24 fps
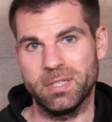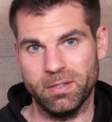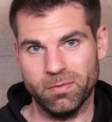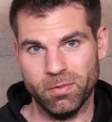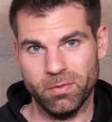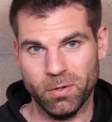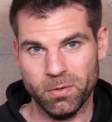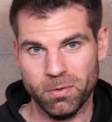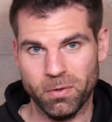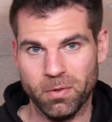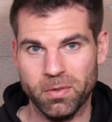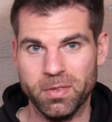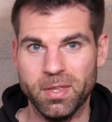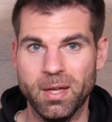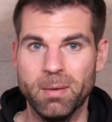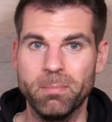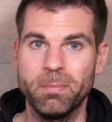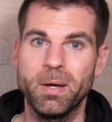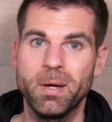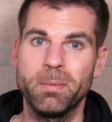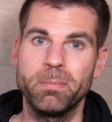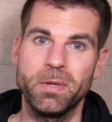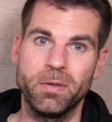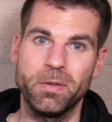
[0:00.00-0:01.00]
leave also a thumb
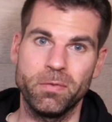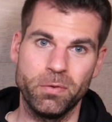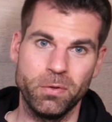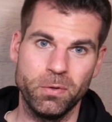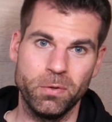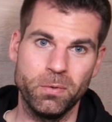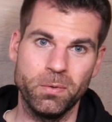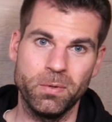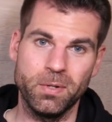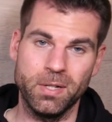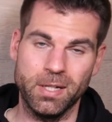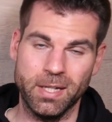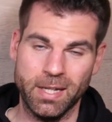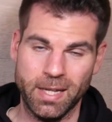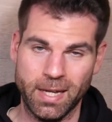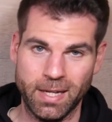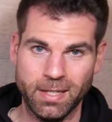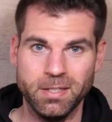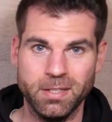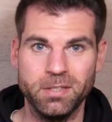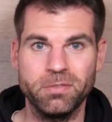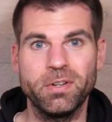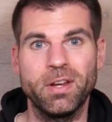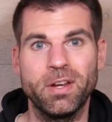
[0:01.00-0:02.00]
up if you
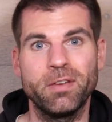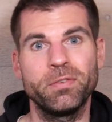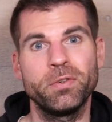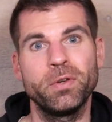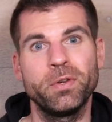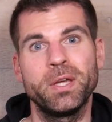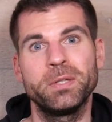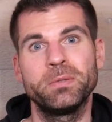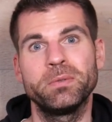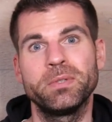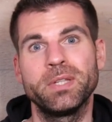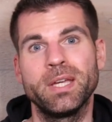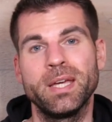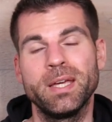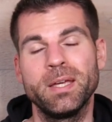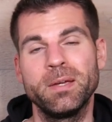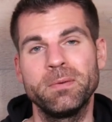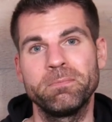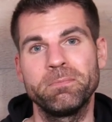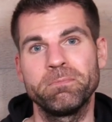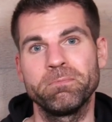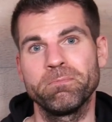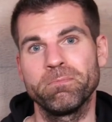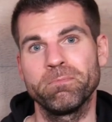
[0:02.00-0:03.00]
like this review here today.